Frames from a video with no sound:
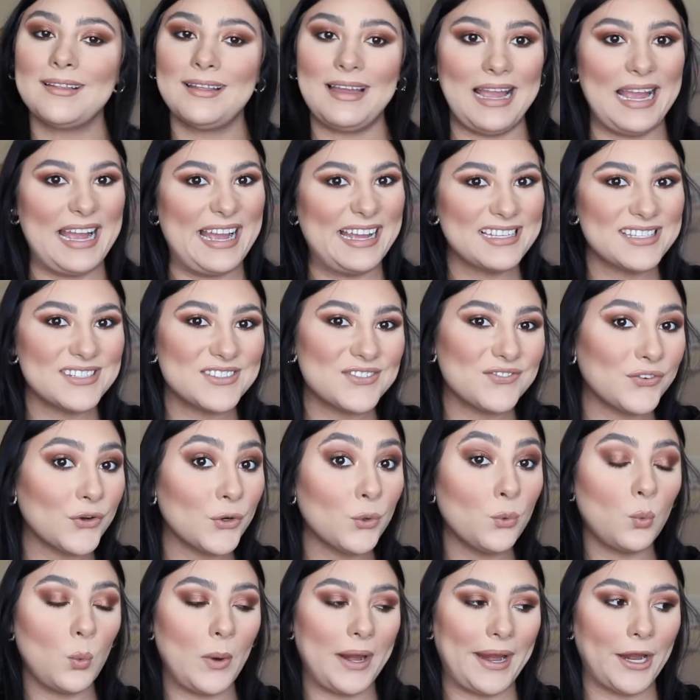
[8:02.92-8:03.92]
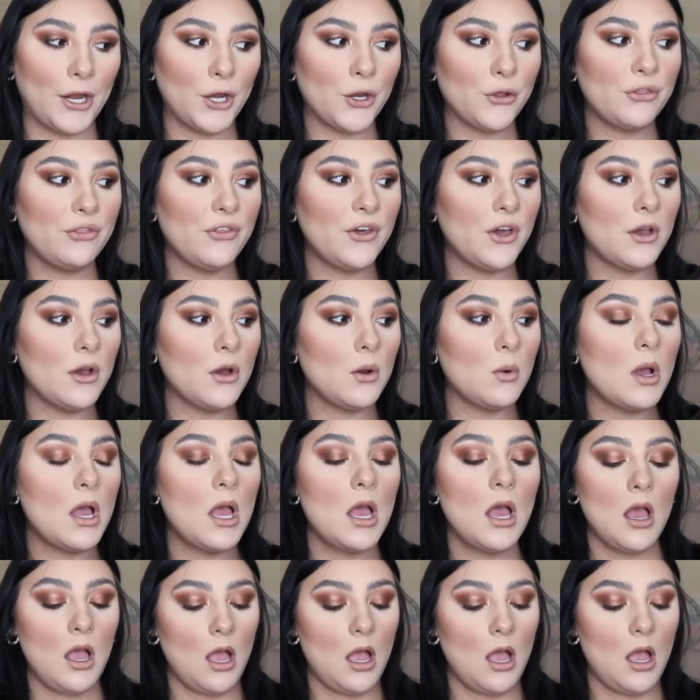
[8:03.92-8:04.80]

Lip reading: As for wear though,